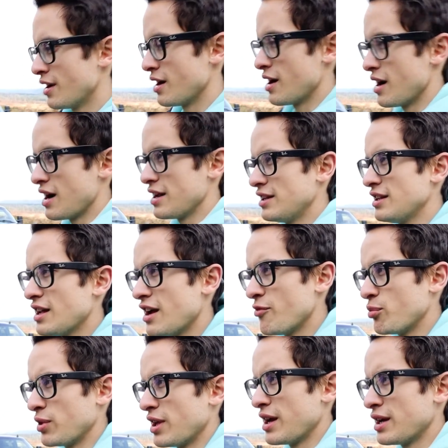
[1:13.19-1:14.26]
I did
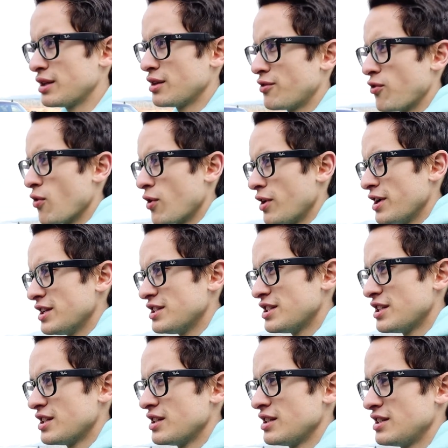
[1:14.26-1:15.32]
have plans for
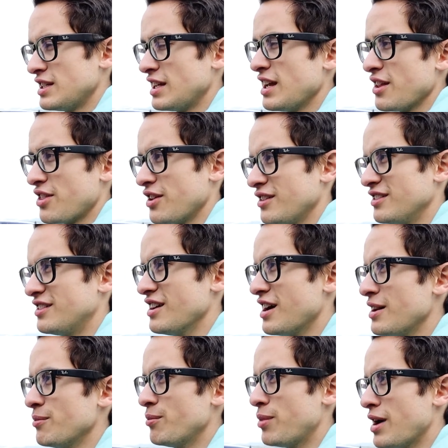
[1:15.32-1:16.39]
it to get things
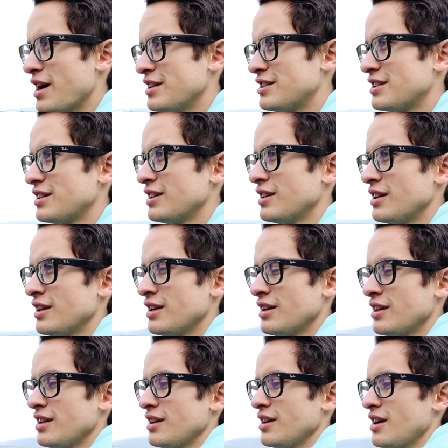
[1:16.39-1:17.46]
done, but
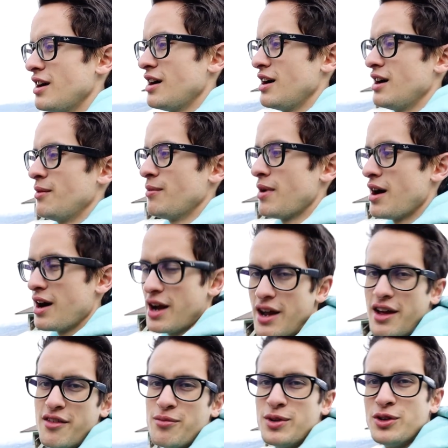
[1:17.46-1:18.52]
I
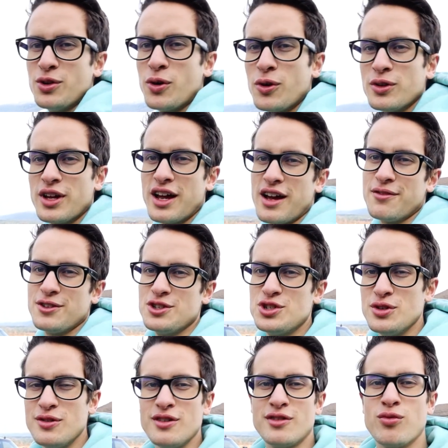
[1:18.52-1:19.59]
have been told I have to
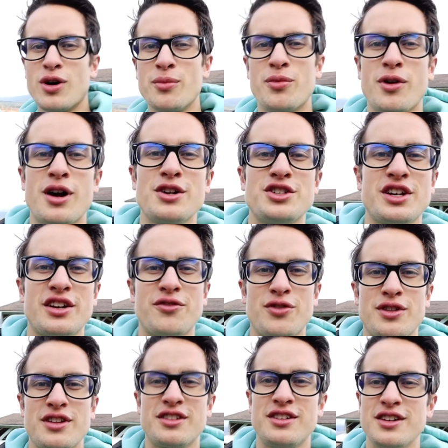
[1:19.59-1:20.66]
choose one project for
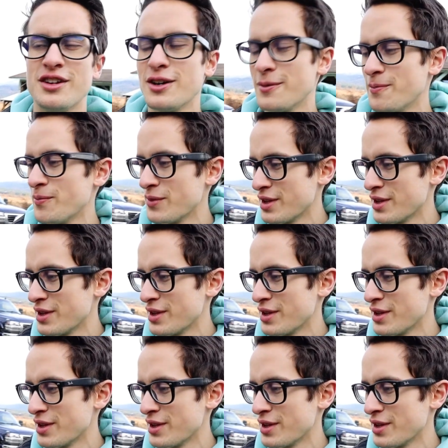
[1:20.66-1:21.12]
this year.